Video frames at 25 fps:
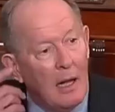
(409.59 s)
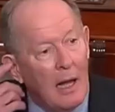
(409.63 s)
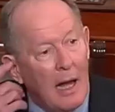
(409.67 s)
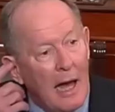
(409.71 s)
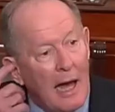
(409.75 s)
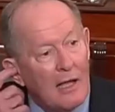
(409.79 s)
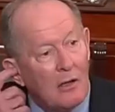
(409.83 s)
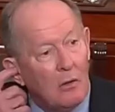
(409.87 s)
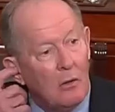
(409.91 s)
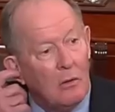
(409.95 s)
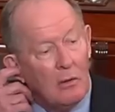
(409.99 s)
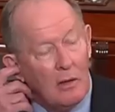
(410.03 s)

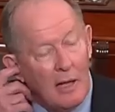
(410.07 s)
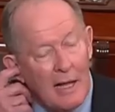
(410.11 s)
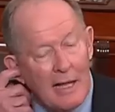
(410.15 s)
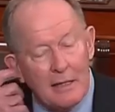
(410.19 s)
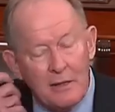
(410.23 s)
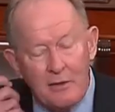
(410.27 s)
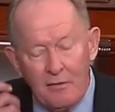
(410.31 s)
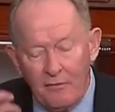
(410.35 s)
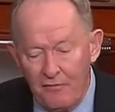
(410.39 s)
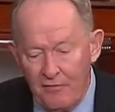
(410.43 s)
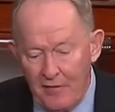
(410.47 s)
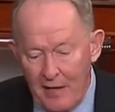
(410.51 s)
I don't
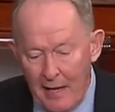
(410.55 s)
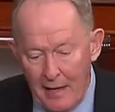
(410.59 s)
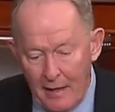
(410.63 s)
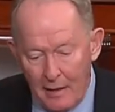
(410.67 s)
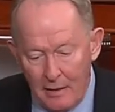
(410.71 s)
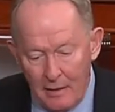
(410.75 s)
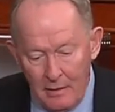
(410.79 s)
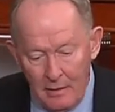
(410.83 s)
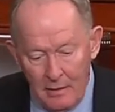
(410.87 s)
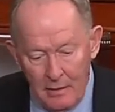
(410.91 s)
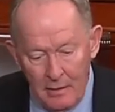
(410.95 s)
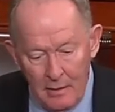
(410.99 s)
like the
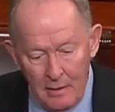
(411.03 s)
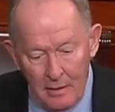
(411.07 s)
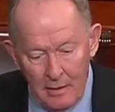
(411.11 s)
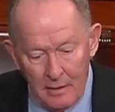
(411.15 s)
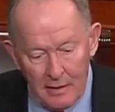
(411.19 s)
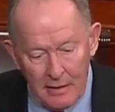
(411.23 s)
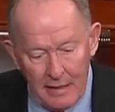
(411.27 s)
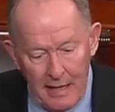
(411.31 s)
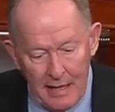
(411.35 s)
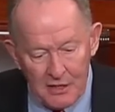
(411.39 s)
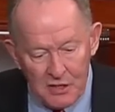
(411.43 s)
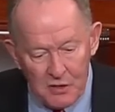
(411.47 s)
fact
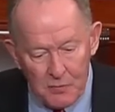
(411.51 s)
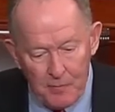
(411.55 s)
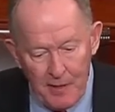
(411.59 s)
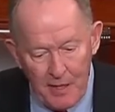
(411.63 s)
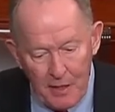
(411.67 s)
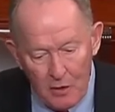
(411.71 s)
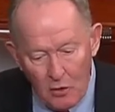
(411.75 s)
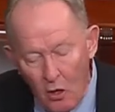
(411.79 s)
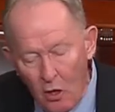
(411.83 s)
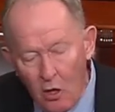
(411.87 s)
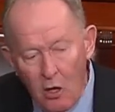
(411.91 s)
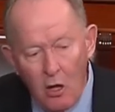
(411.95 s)
that I
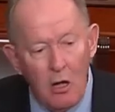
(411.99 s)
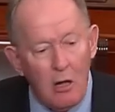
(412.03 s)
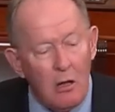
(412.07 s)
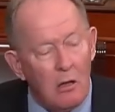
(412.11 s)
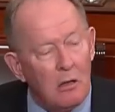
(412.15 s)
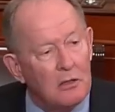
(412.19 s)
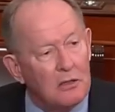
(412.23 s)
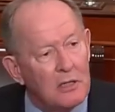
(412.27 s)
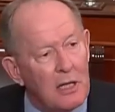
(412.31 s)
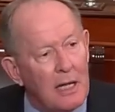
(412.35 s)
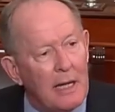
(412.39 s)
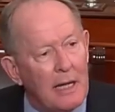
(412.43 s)
spent
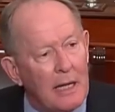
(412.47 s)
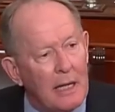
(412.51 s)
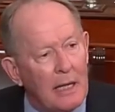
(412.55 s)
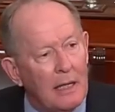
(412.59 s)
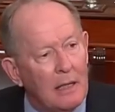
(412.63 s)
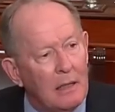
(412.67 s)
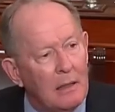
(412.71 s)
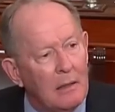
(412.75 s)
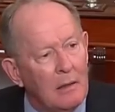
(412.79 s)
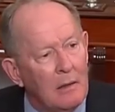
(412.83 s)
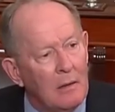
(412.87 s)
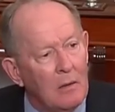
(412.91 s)
all
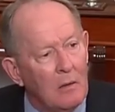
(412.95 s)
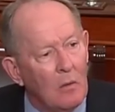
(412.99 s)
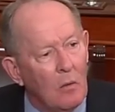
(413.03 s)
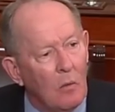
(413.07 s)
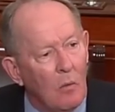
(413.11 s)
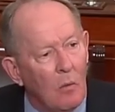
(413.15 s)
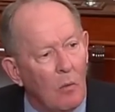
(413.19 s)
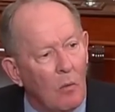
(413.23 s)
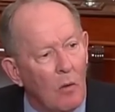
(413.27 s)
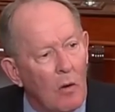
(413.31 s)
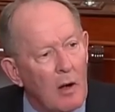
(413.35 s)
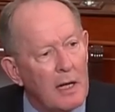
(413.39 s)
day
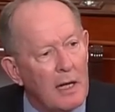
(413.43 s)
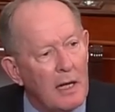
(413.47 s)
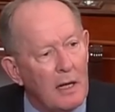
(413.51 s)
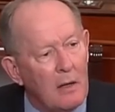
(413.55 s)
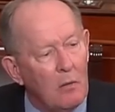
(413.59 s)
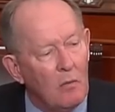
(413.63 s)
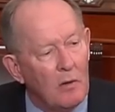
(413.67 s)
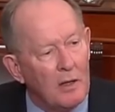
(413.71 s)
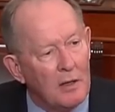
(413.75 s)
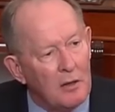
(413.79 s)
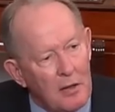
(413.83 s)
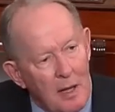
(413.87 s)

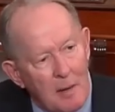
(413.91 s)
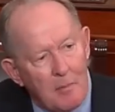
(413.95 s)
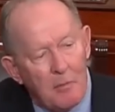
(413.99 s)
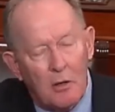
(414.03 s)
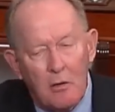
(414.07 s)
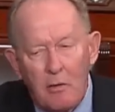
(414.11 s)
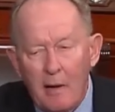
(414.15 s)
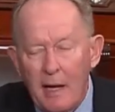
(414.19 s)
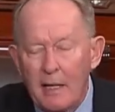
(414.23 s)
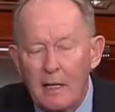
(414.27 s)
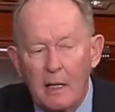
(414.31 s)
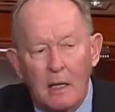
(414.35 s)
working with
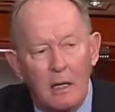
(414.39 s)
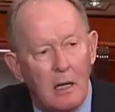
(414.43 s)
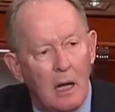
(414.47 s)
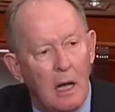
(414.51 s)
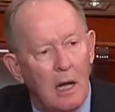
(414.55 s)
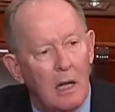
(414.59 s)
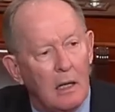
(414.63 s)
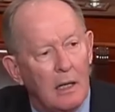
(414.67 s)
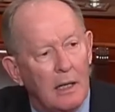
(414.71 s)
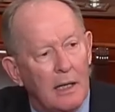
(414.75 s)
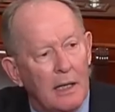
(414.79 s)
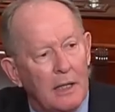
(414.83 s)
Democratic
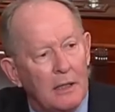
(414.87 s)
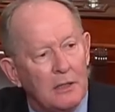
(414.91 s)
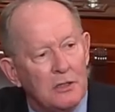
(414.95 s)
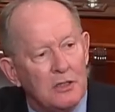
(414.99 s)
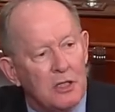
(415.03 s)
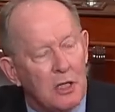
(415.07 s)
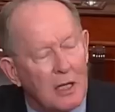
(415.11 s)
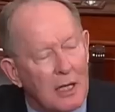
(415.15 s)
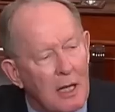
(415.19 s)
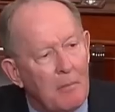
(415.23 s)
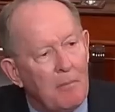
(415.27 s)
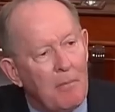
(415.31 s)
colleagues
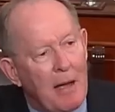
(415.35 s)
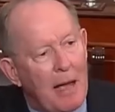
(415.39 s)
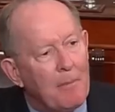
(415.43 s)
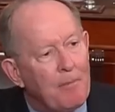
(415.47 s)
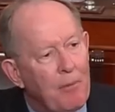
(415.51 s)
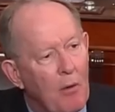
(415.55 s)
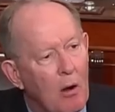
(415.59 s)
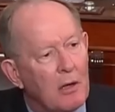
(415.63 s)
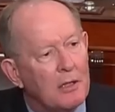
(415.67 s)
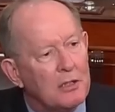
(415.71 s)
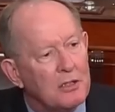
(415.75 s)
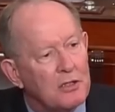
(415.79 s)
to get
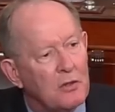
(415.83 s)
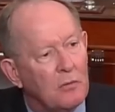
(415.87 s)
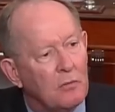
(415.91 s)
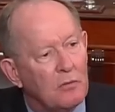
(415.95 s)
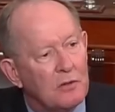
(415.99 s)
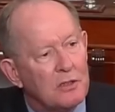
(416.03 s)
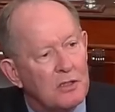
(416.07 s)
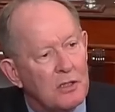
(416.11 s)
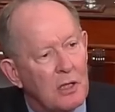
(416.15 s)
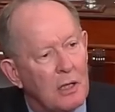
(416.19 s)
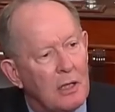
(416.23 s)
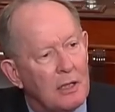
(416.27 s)
bipartisan
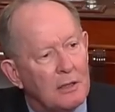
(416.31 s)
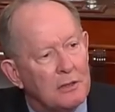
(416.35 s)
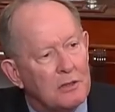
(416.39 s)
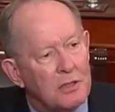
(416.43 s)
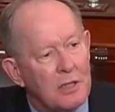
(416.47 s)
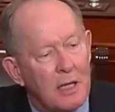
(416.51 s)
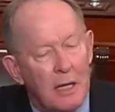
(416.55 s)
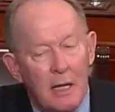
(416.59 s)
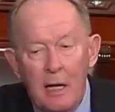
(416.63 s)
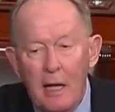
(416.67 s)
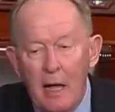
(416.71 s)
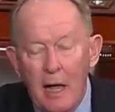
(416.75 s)

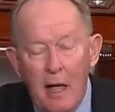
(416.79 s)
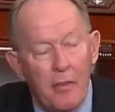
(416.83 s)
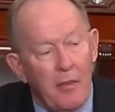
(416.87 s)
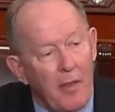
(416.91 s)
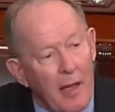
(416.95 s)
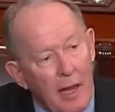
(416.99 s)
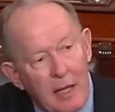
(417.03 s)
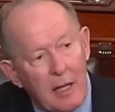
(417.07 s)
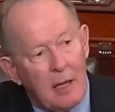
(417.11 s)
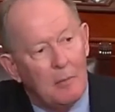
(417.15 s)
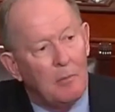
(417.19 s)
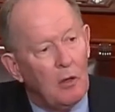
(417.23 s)
results, and
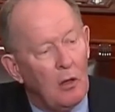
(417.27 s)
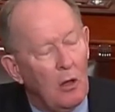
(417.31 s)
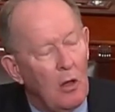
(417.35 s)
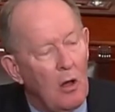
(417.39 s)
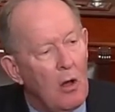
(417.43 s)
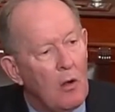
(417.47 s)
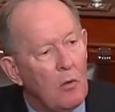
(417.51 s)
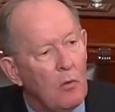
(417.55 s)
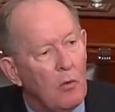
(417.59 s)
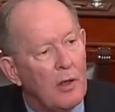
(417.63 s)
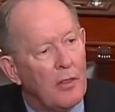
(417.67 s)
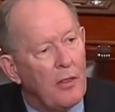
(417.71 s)
they come
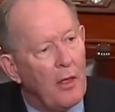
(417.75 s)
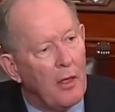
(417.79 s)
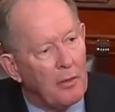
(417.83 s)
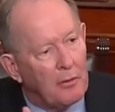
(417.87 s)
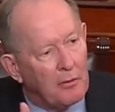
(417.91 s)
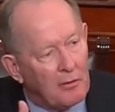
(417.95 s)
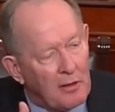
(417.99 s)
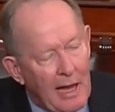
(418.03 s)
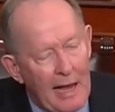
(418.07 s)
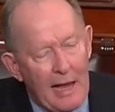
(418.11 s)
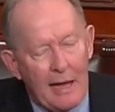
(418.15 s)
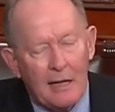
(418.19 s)
along with a
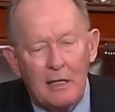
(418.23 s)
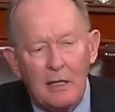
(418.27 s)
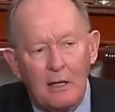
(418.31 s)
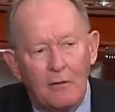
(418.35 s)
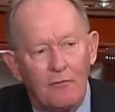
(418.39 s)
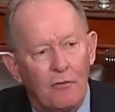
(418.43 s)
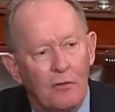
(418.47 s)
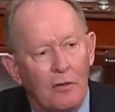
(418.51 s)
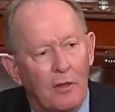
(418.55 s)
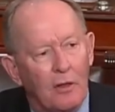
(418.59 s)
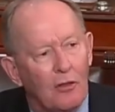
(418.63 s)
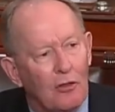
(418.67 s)
tactic
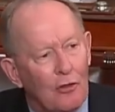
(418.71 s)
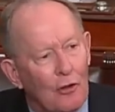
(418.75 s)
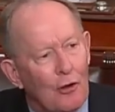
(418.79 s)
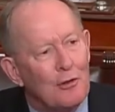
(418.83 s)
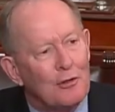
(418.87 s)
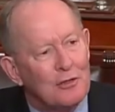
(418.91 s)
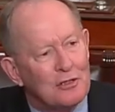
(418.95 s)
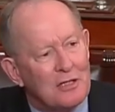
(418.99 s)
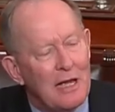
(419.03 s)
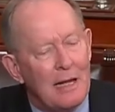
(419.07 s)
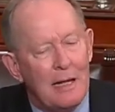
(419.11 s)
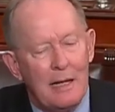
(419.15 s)
for the
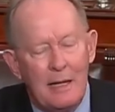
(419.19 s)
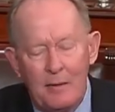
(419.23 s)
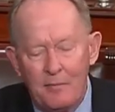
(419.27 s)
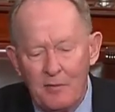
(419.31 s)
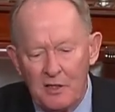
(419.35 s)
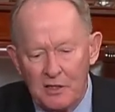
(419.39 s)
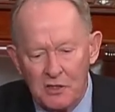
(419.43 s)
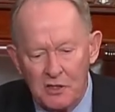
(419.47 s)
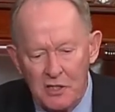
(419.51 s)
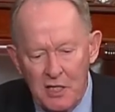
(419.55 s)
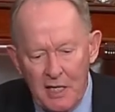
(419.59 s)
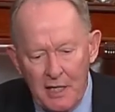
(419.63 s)
third time
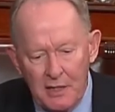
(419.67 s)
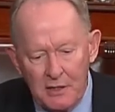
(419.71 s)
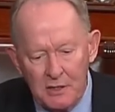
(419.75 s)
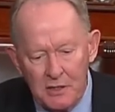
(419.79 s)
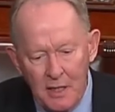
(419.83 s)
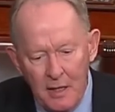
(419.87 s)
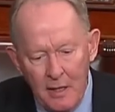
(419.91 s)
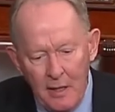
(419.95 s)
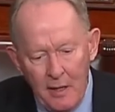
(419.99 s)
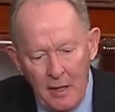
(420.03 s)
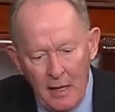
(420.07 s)
that says